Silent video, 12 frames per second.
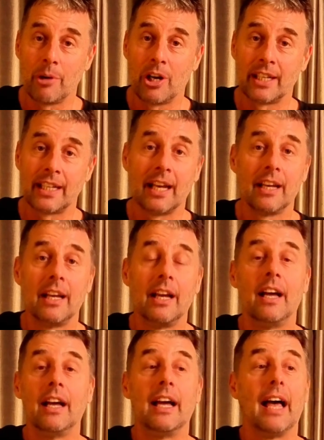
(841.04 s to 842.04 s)
A minor.
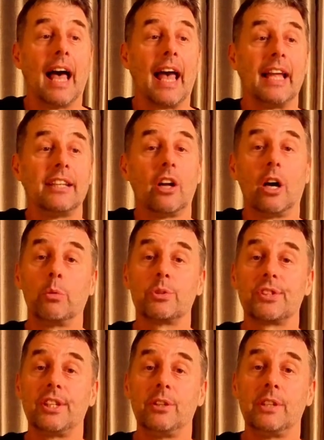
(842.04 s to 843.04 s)
And I
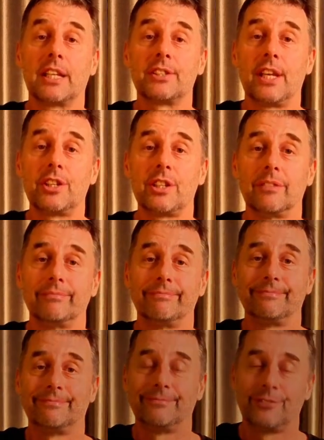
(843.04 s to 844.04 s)
will see you next session.